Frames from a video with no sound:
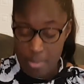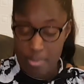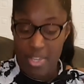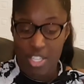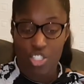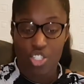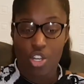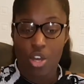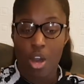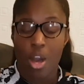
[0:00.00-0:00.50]

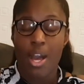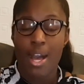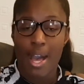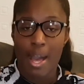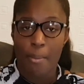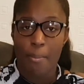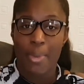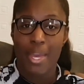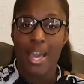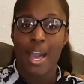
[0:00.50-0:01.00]
means she can't
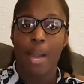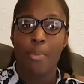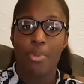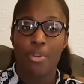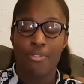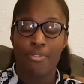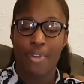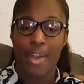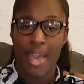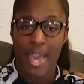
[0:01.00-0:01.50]
be
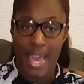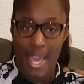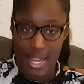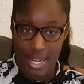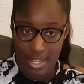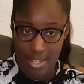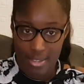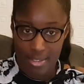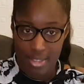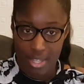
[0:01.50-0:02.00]
happy for
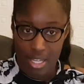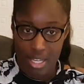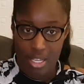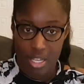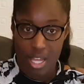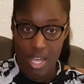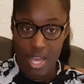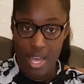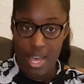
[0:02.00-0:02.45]
anything.